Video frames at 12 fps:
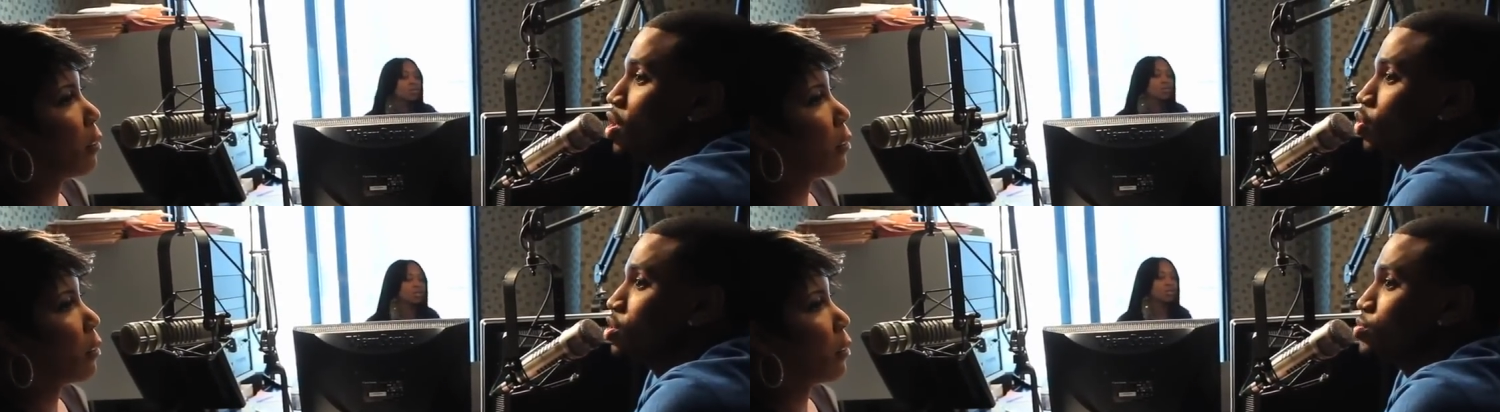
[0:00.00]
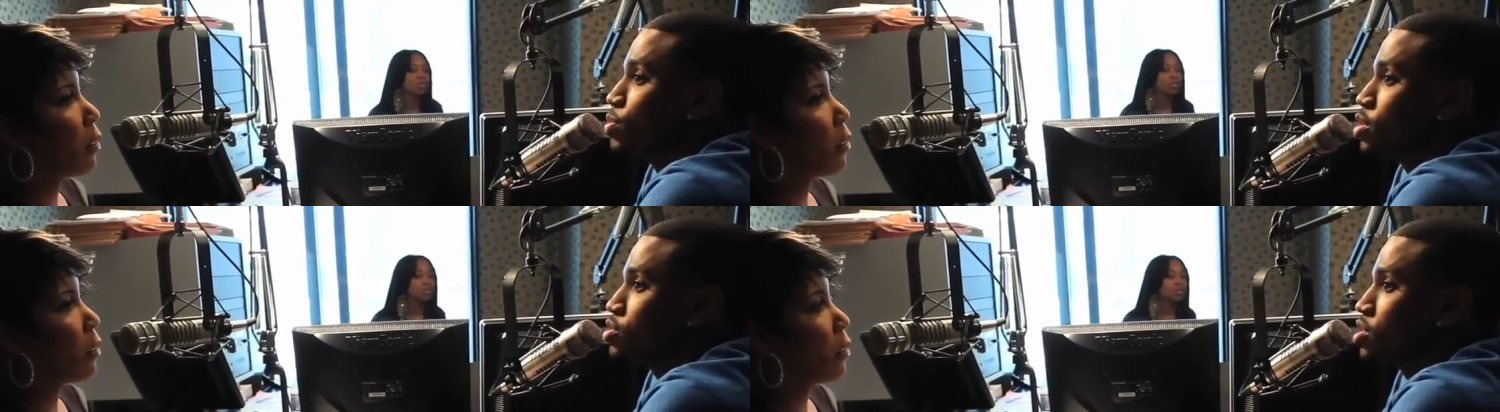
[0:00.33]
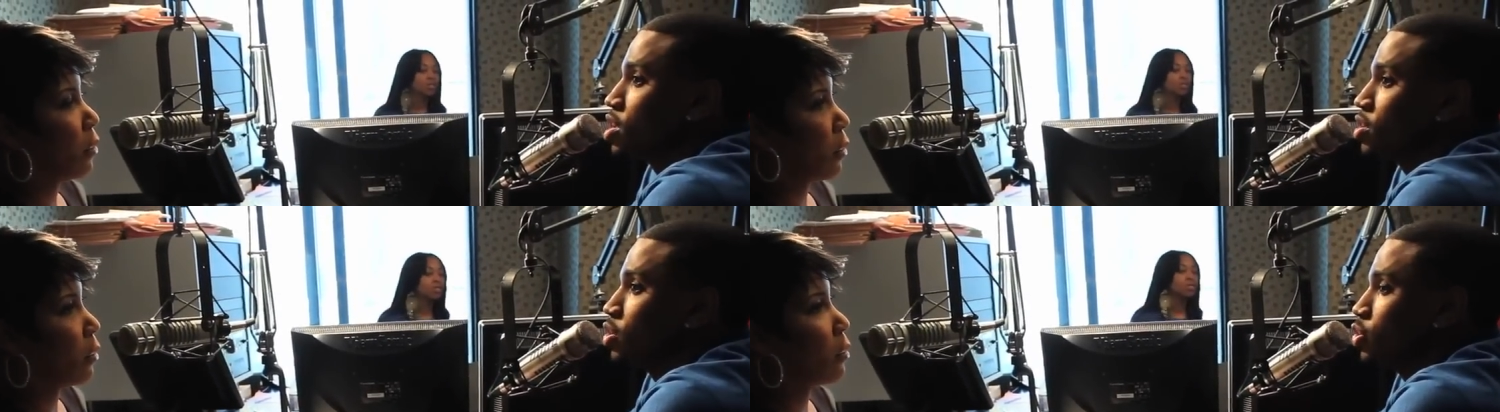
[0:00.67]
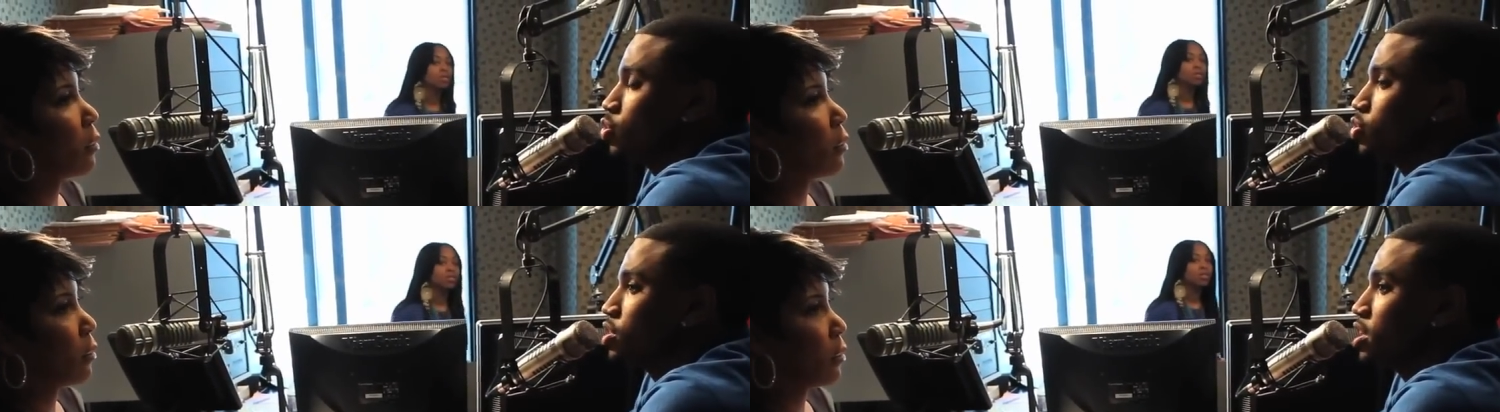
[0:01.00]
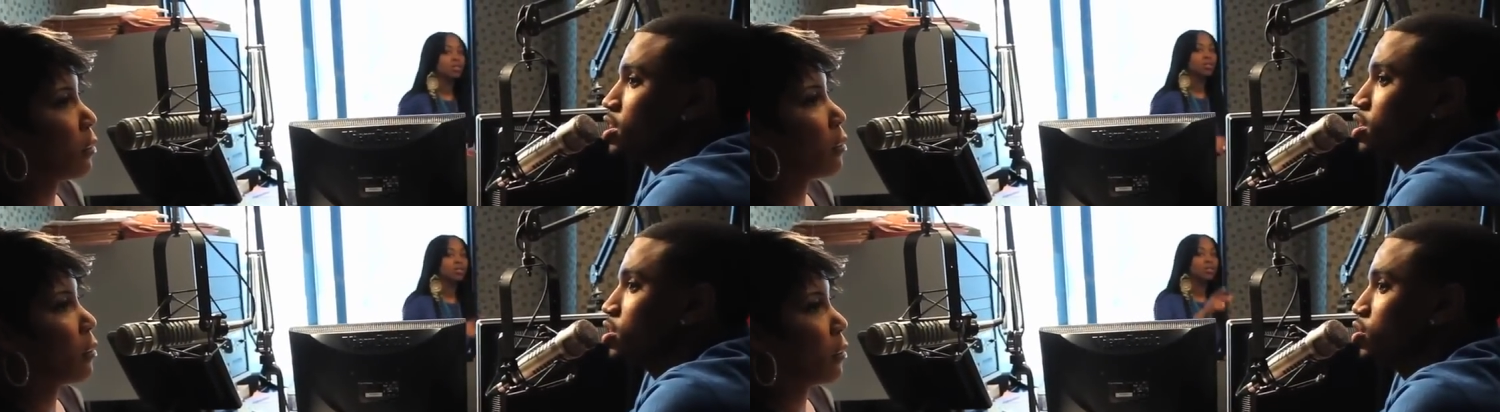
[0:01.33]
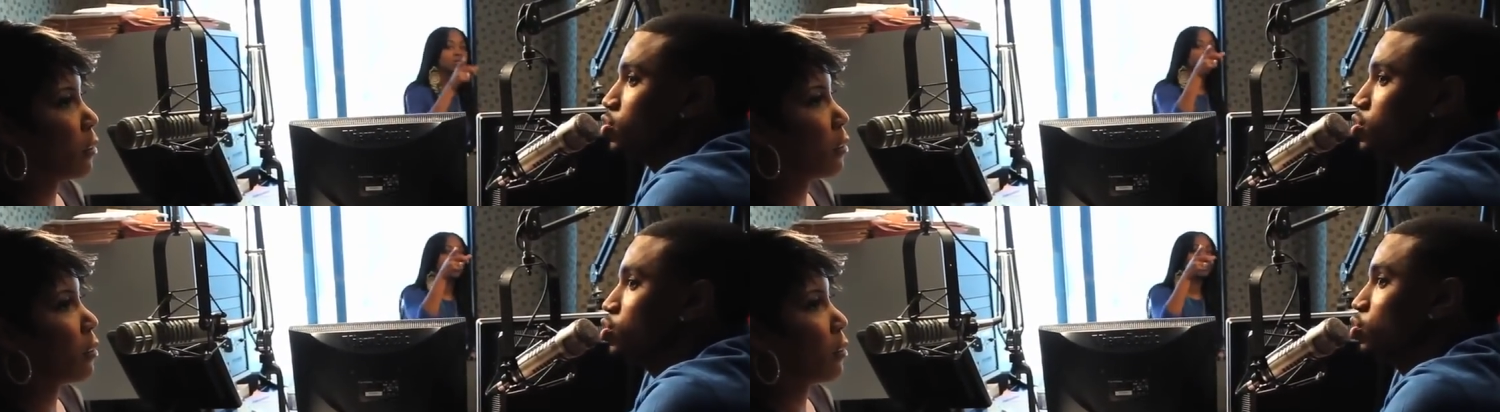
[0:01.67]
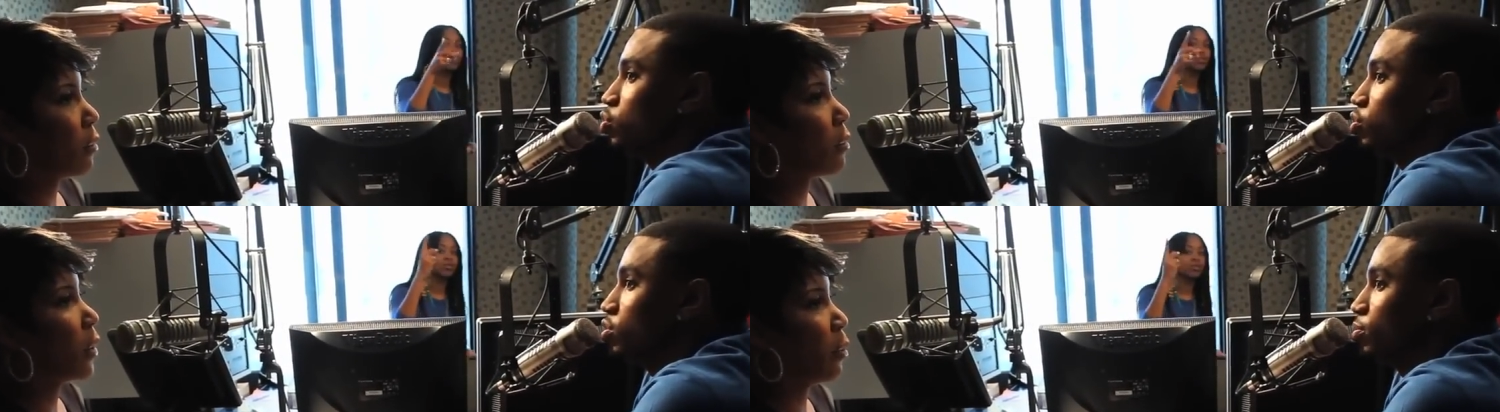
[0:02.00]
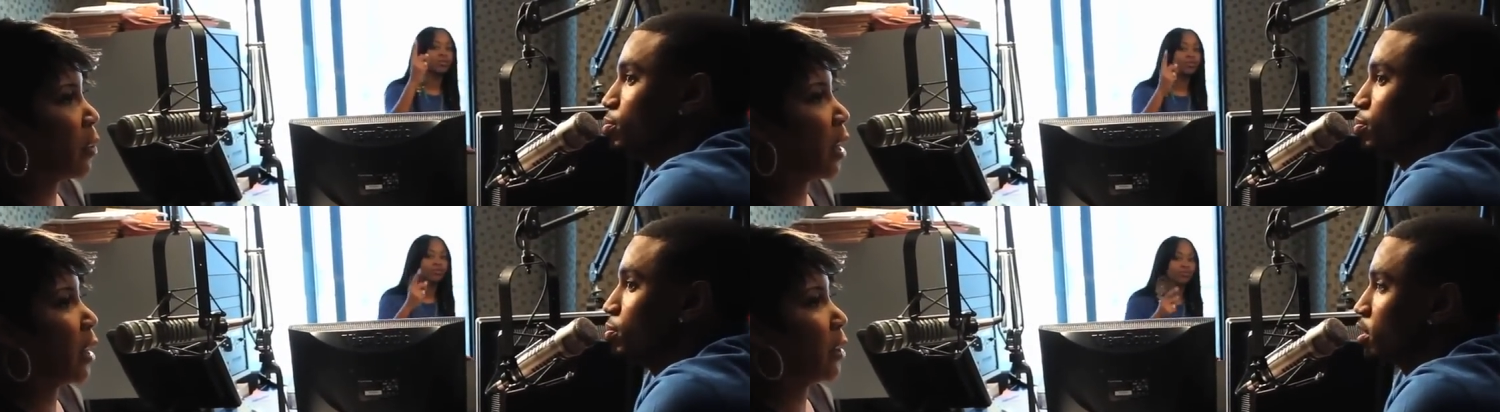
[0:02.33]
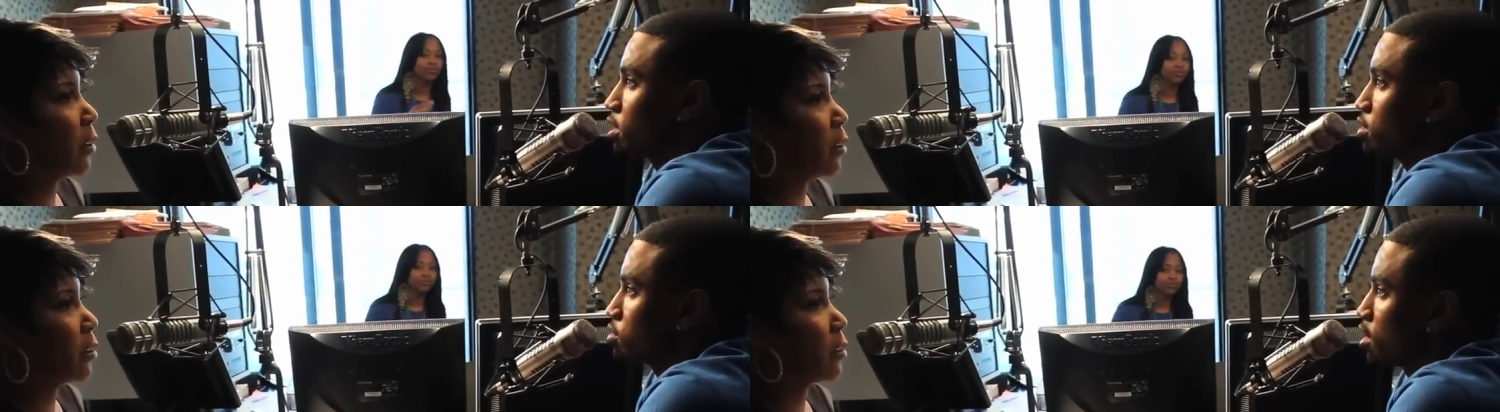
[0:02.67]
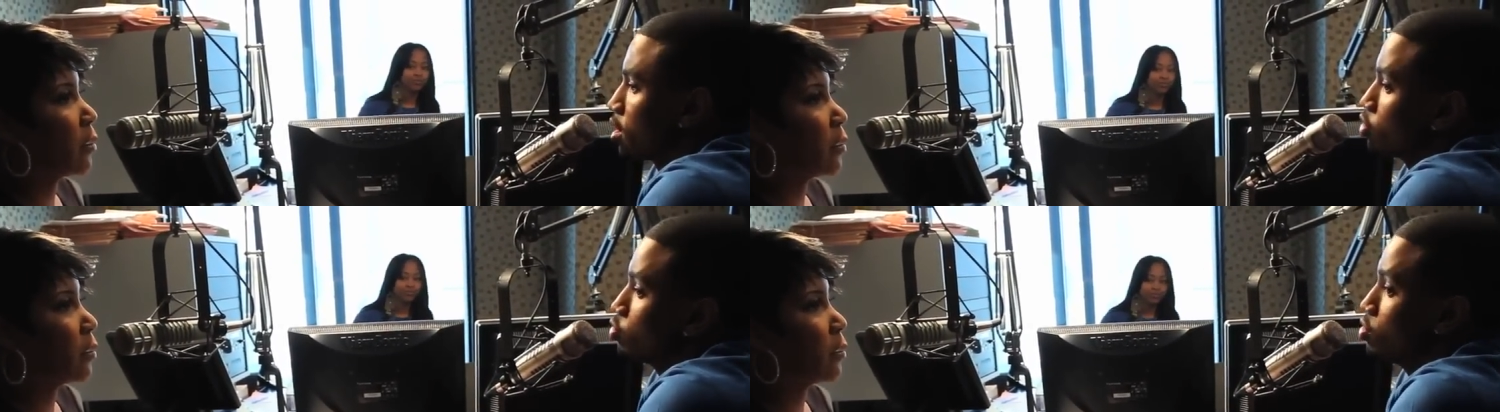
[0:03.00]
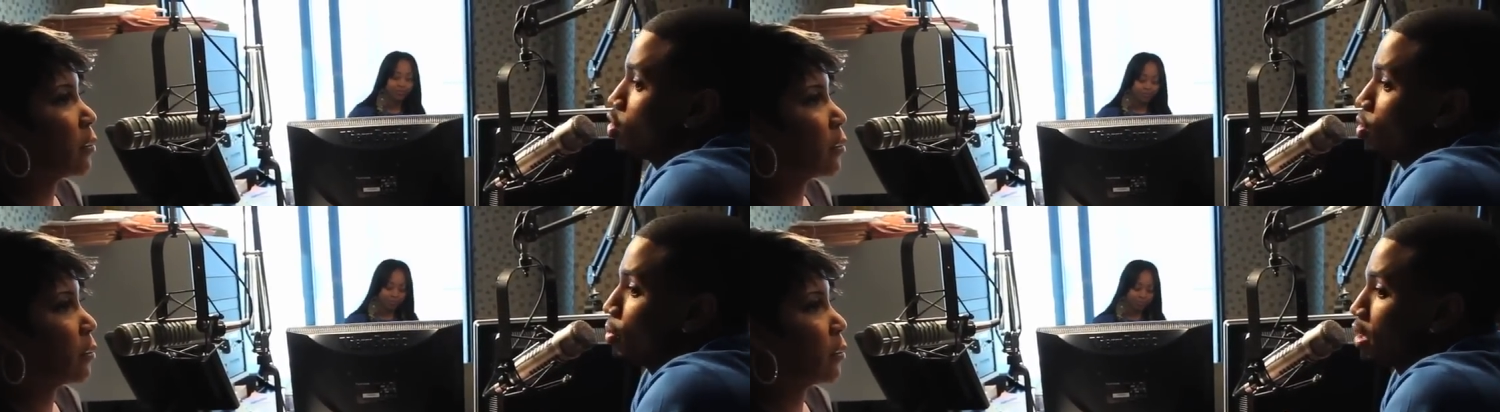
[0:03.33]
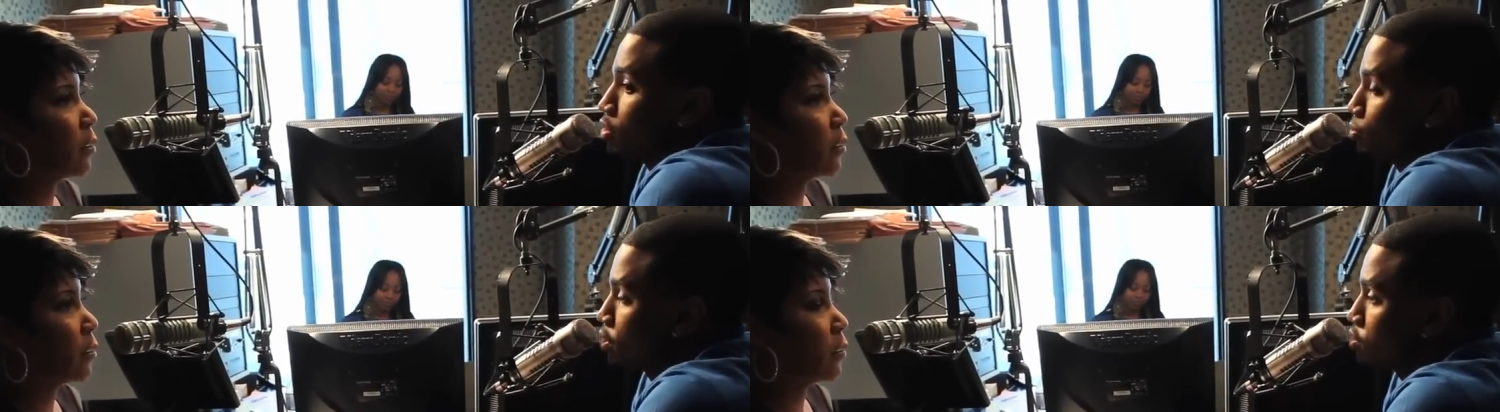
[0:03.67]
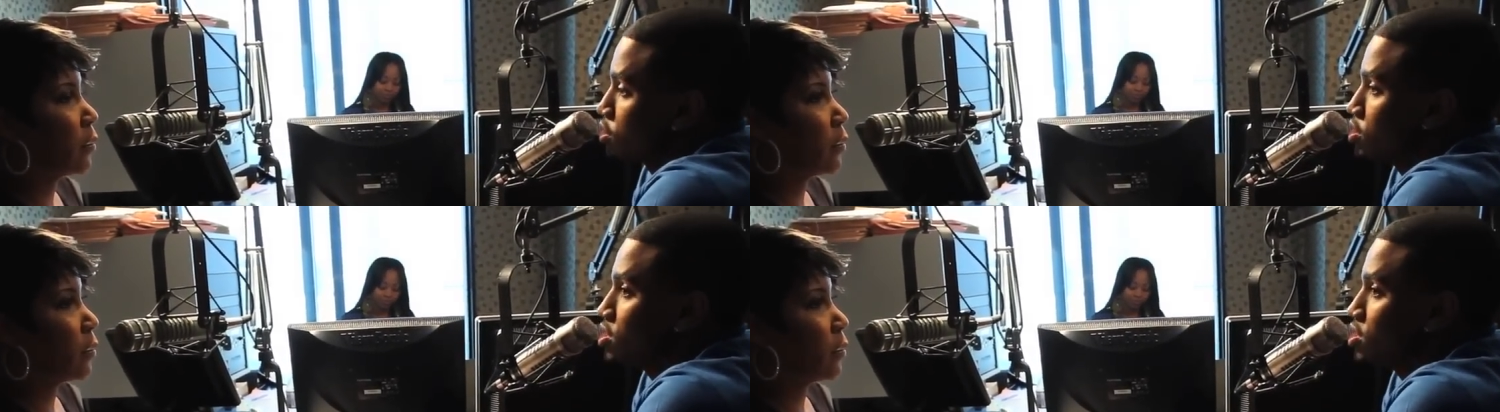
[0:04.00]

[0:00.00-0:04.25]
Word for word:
Speaker 1: know this person although you think you do. Right. Because all you know about the person